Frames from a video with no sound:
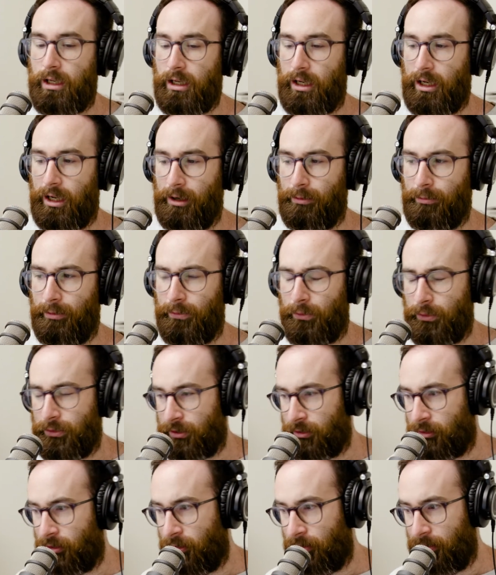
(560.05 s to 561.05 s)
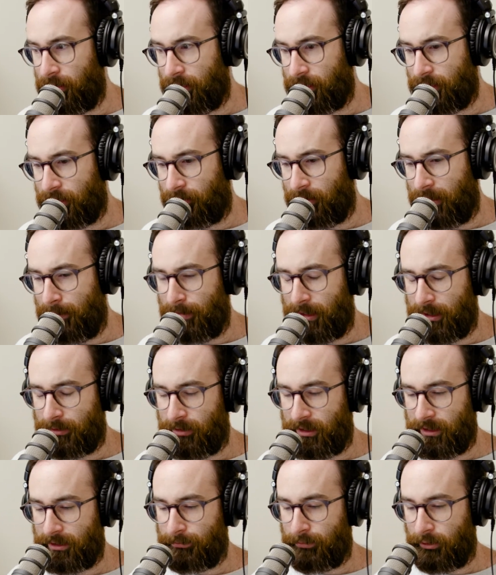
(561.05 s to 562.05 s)
I've also got Instagram, Mates
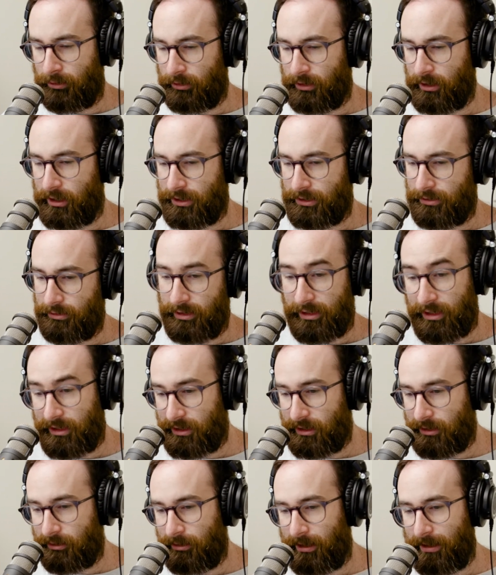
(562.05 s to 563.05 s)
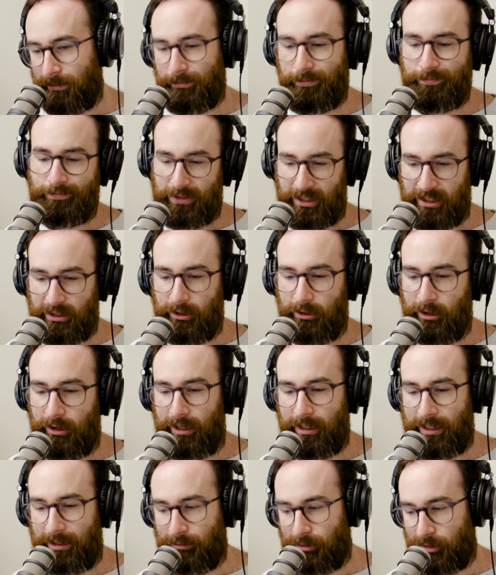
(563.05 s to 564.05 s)
Rates Podcast on Instagram. All
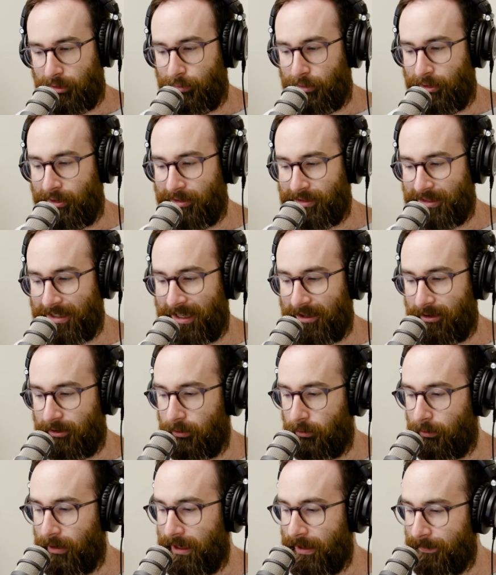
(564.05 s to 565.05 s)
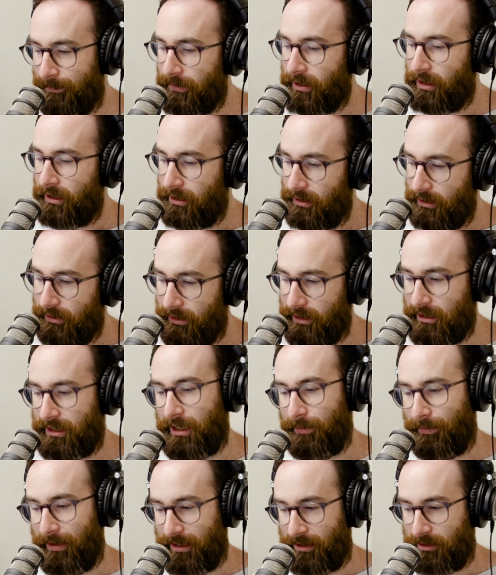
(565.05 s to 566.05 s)
right, now we've got the plugs out of the way. Let's
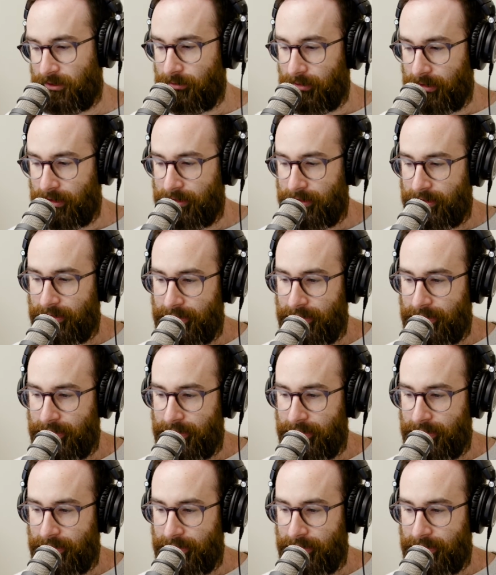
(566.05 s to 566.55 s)
get back to it.